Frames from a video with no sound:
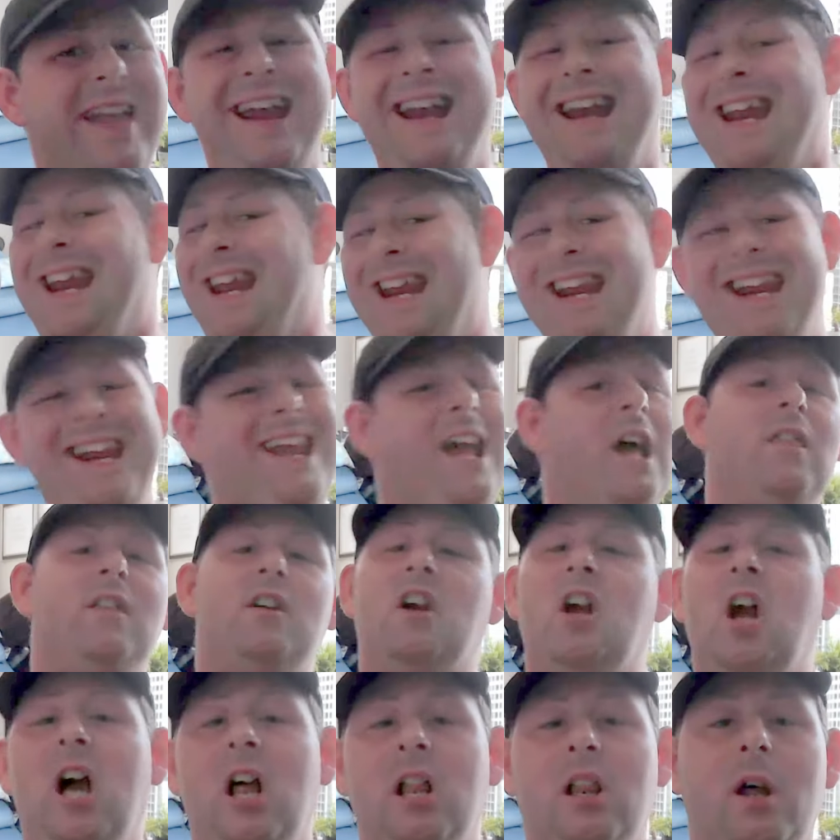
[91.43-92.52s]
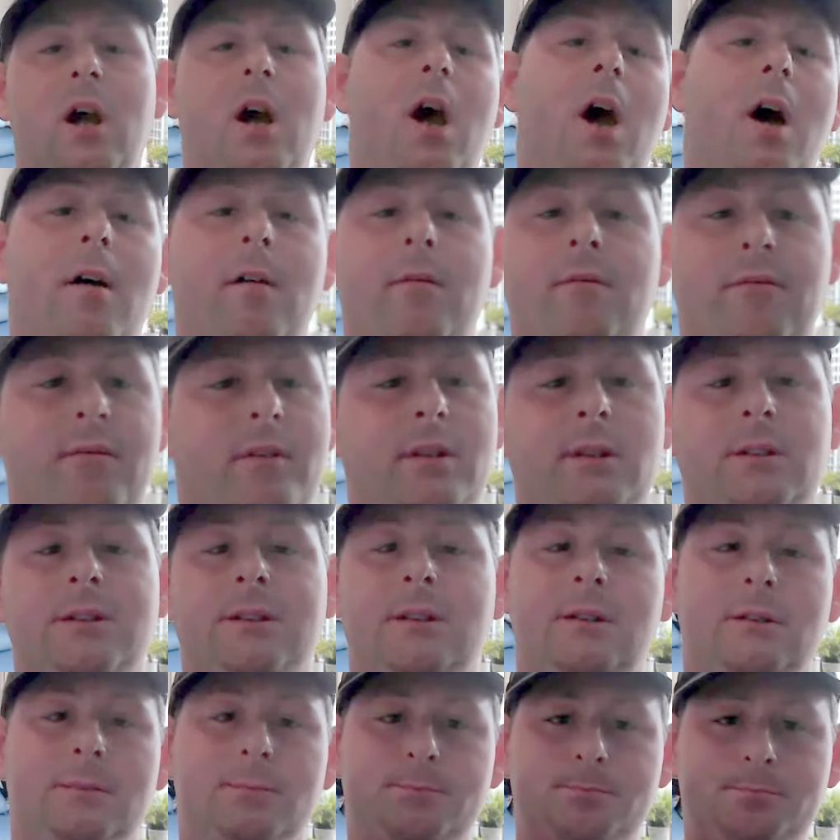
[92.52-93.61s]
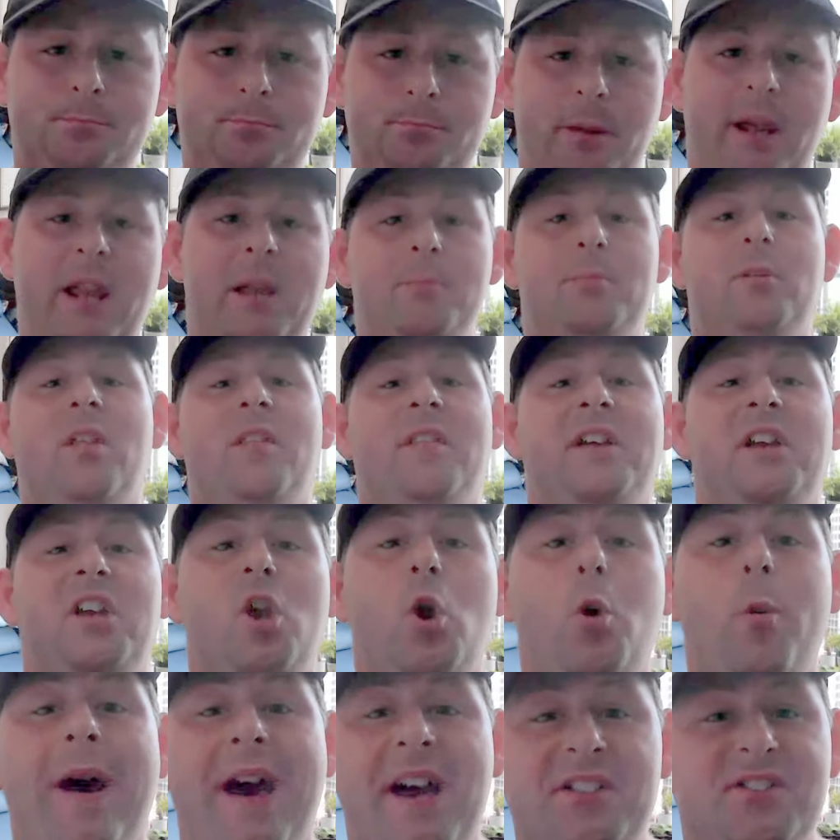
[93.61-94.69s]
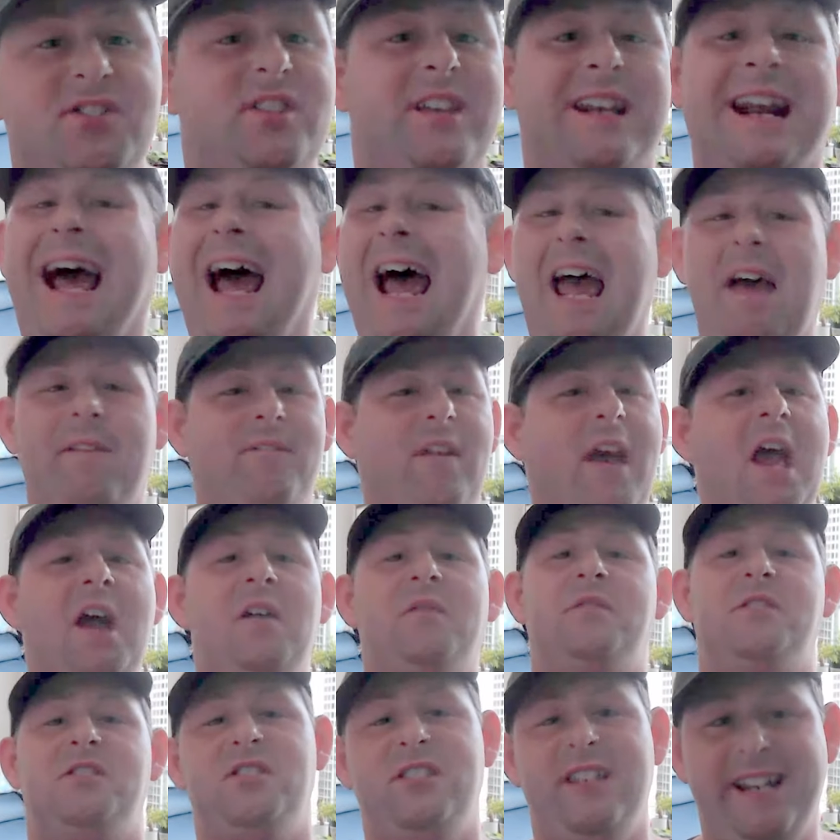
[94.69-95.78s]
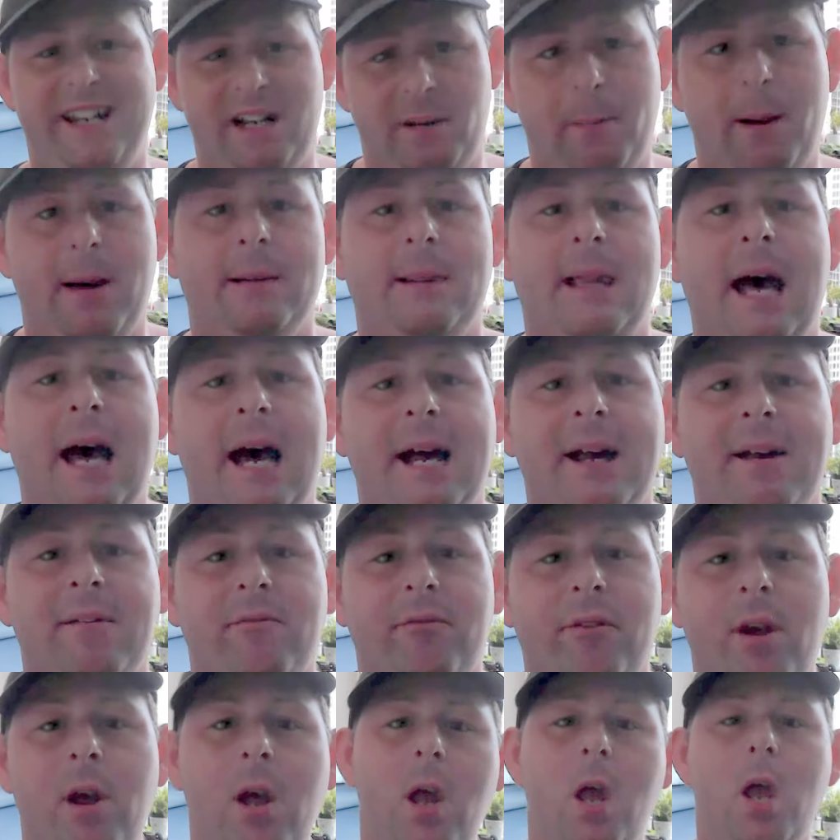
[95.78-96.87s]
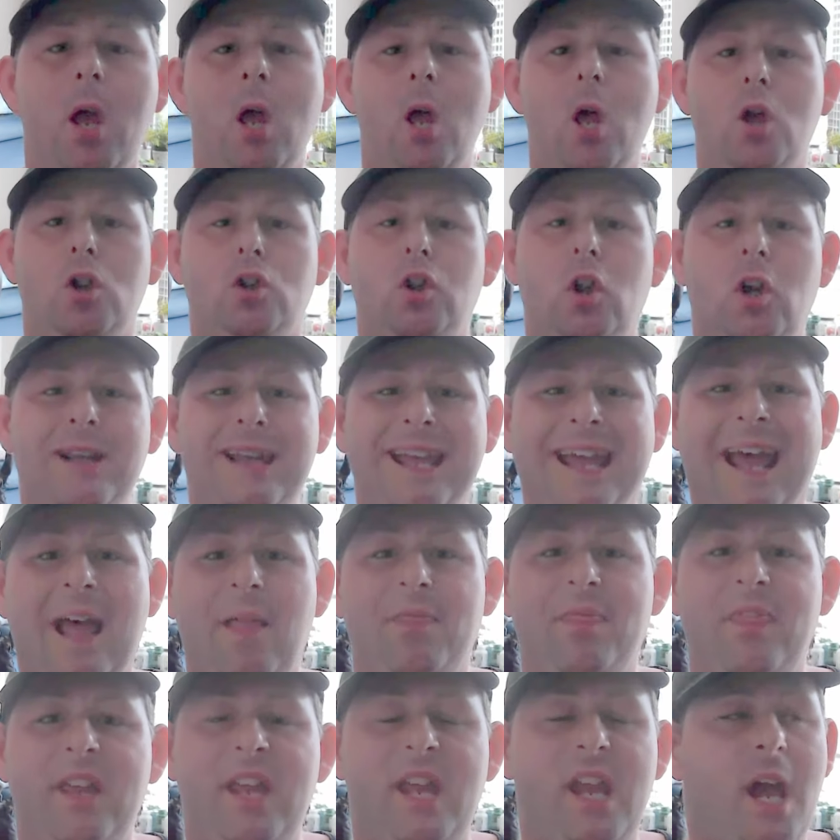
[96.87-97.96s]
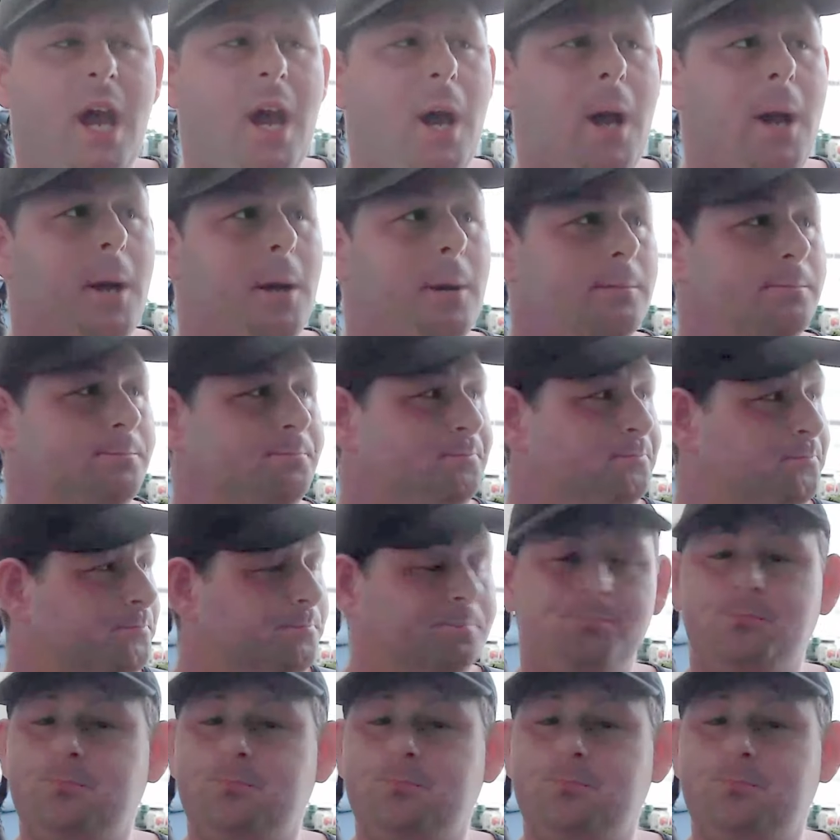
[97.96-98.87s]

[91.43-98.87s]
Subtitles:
than any other color of people in the US that I have ever seen in my life. Look at the